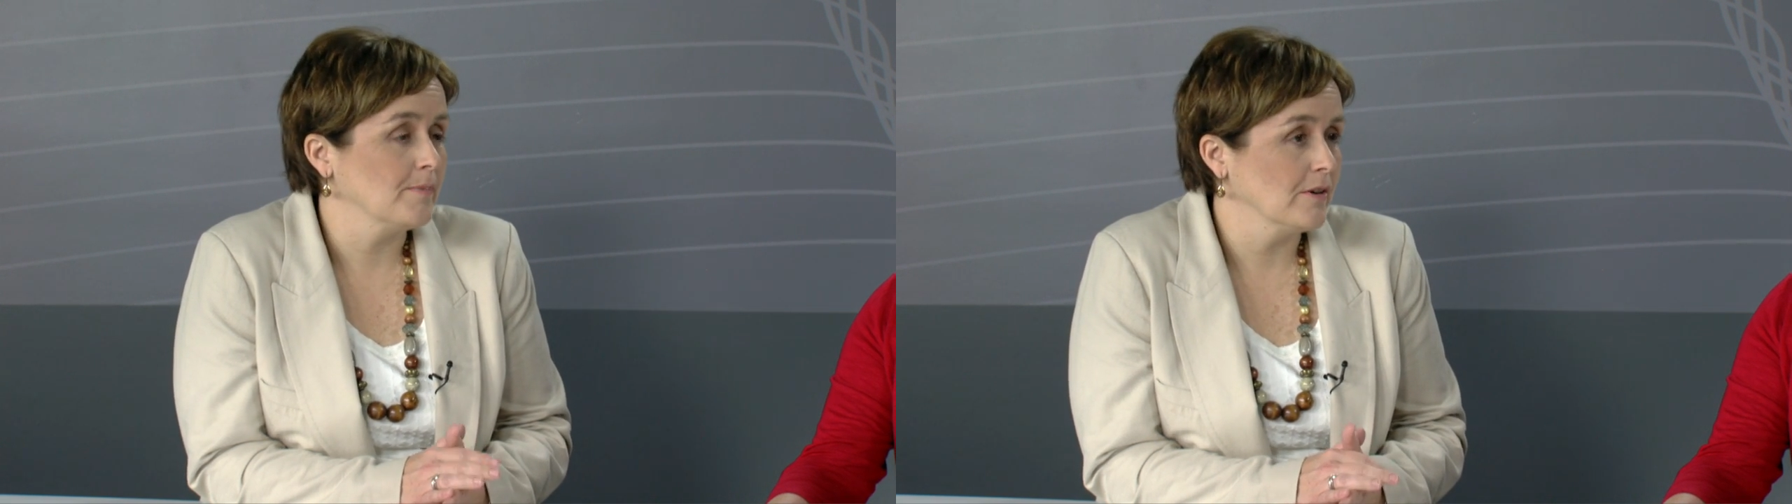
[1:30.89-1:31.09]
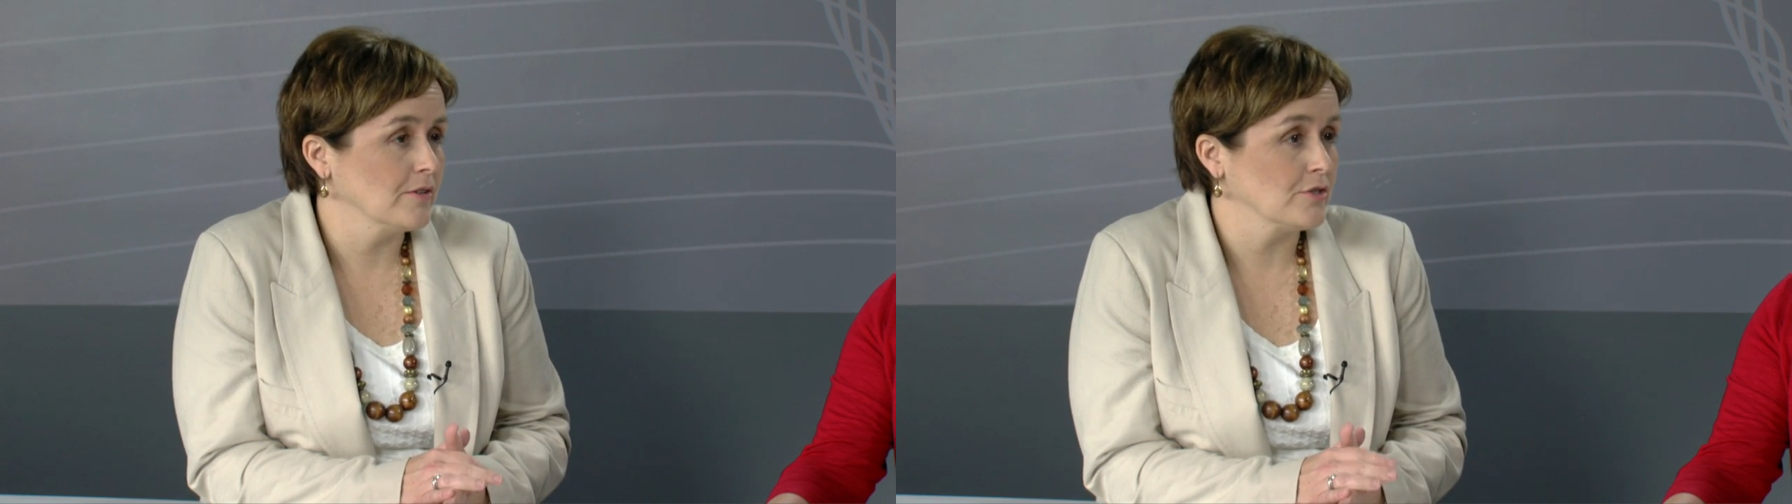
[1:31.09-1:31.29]

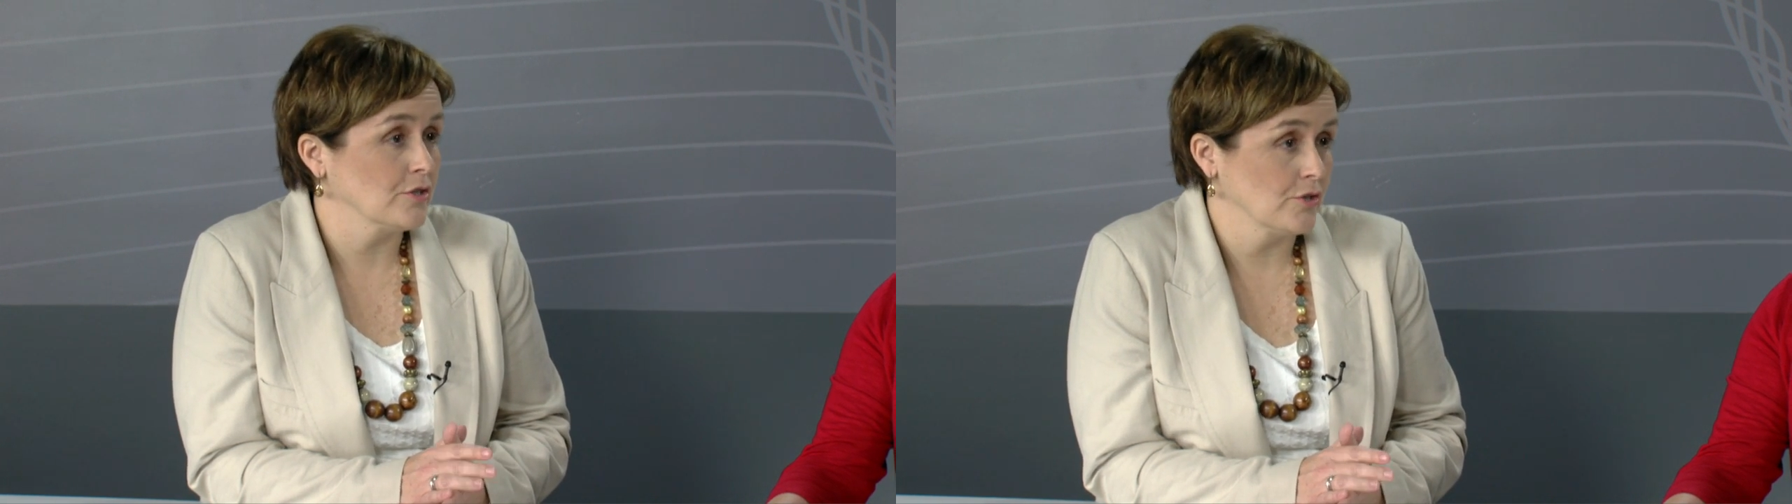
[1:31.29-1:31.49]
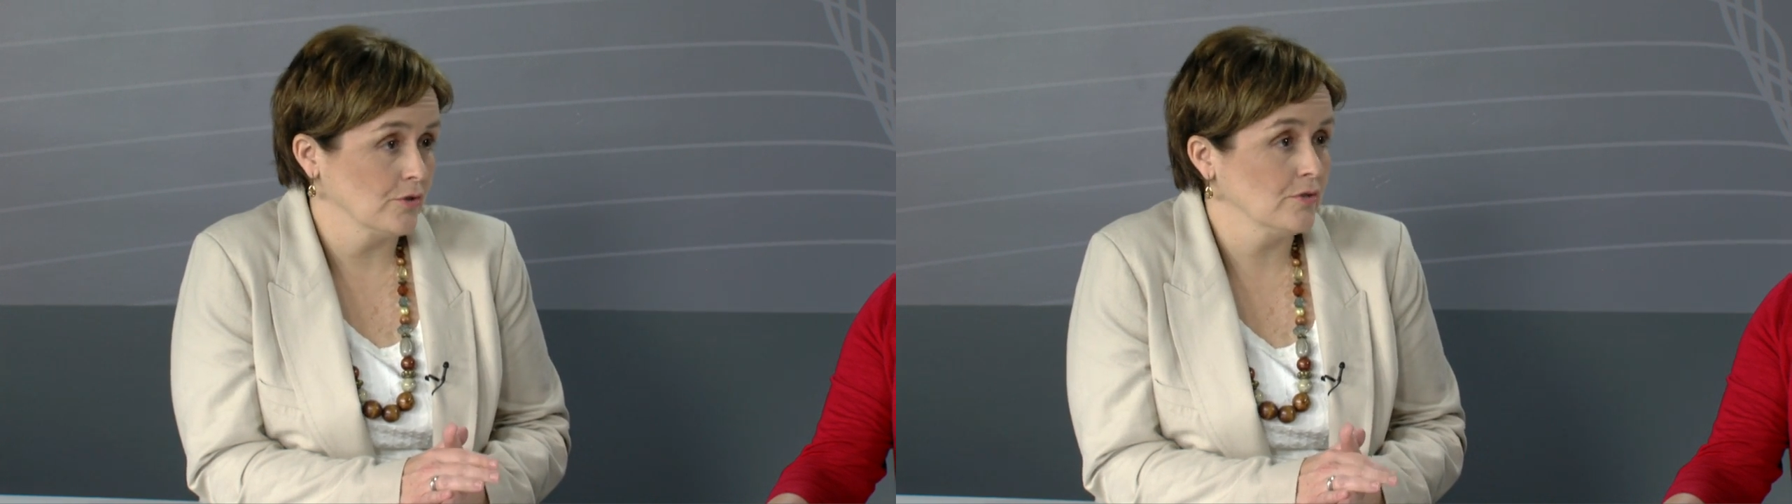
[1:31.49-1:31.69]
parents to
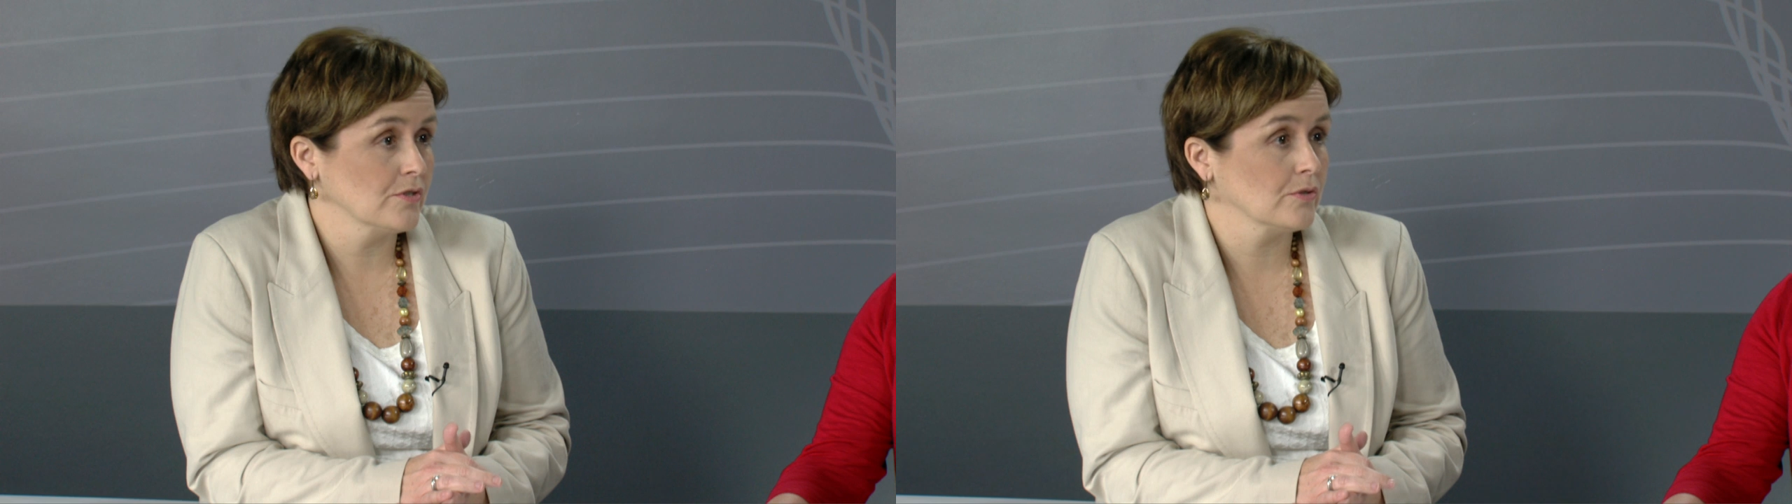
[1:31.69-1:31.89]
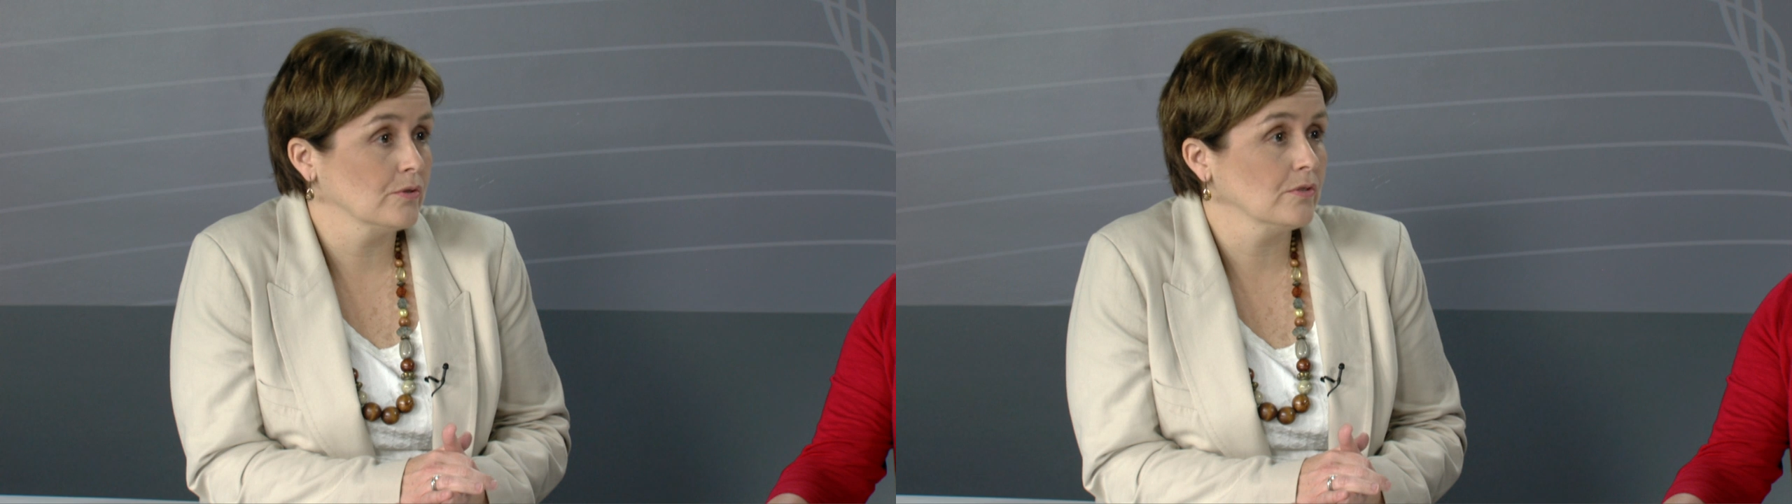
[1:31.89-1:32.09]
choose
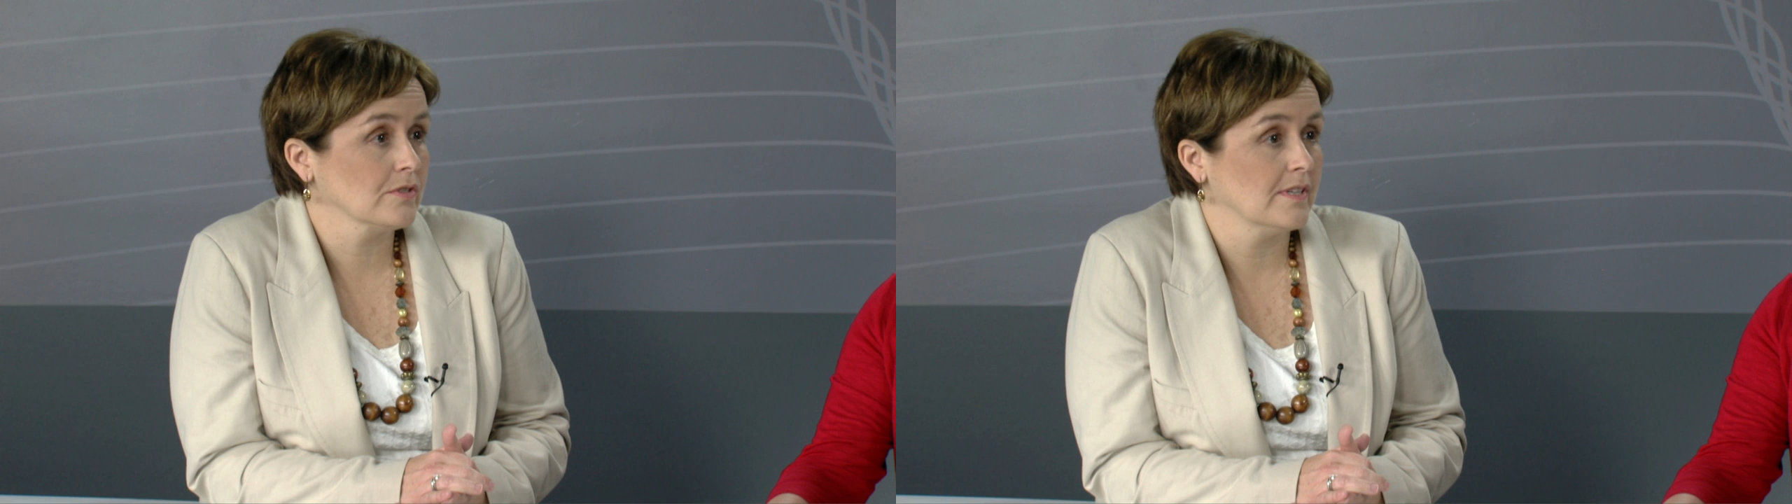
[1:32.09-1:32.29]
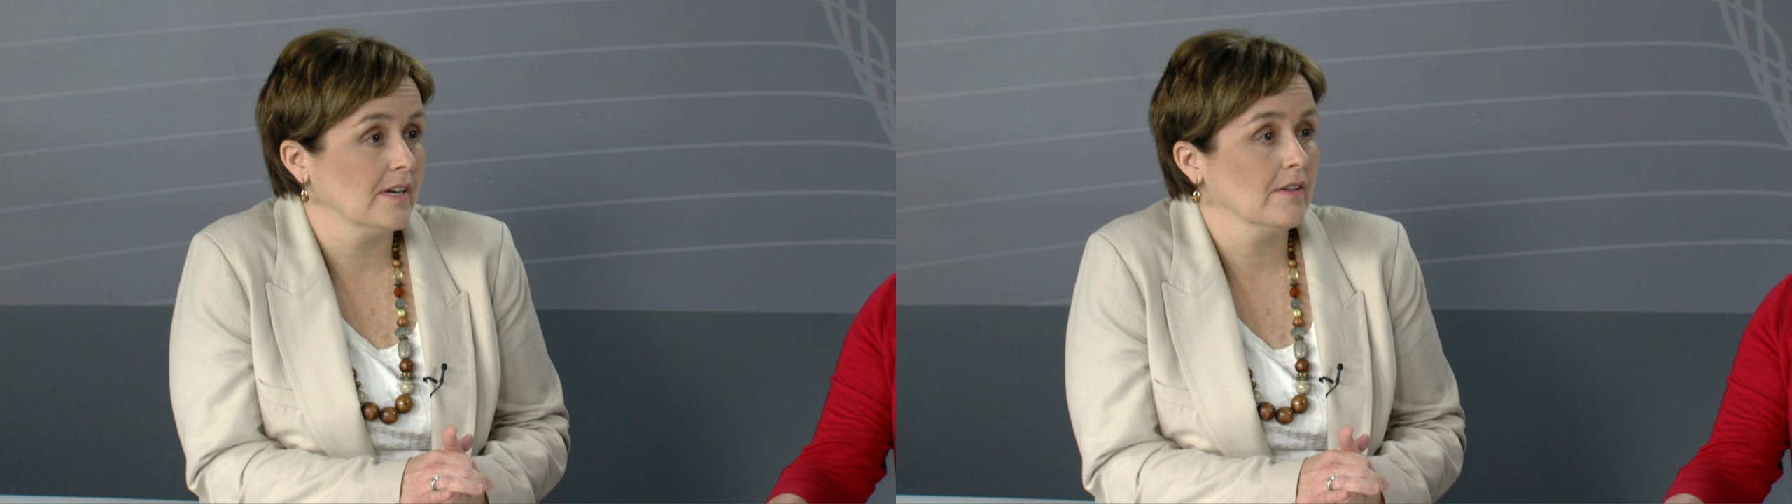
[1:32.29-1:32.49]

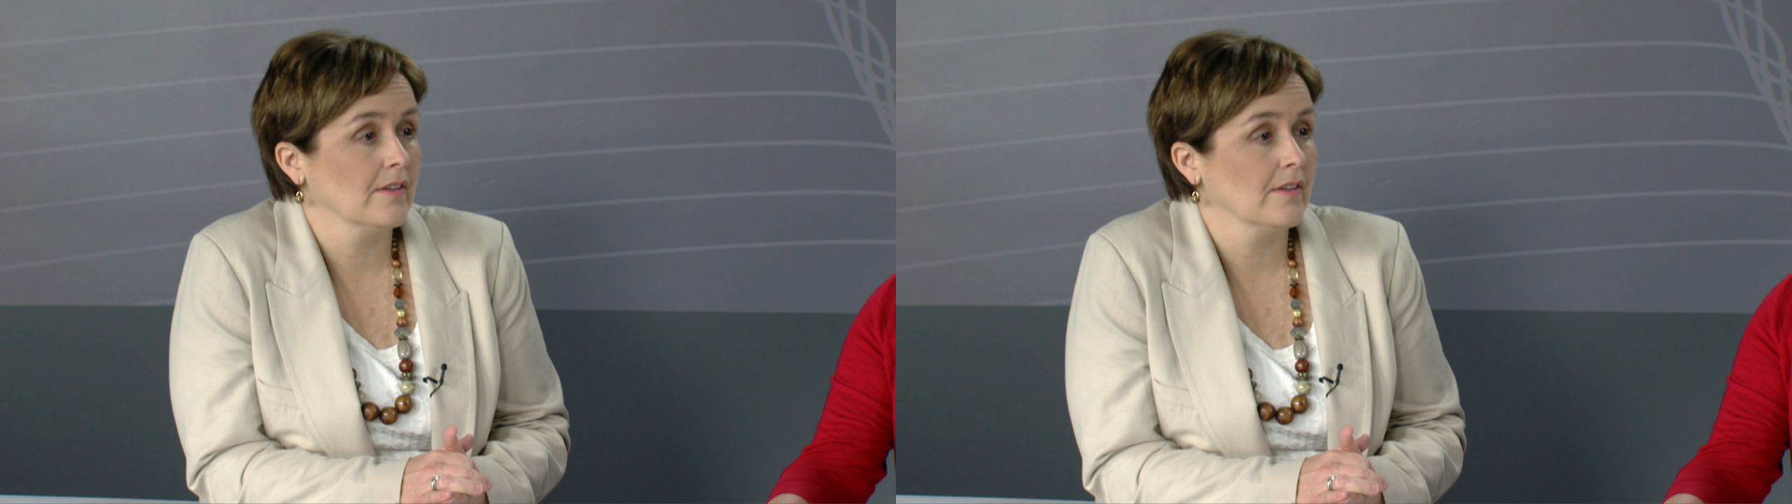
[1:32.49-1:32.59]
schools now.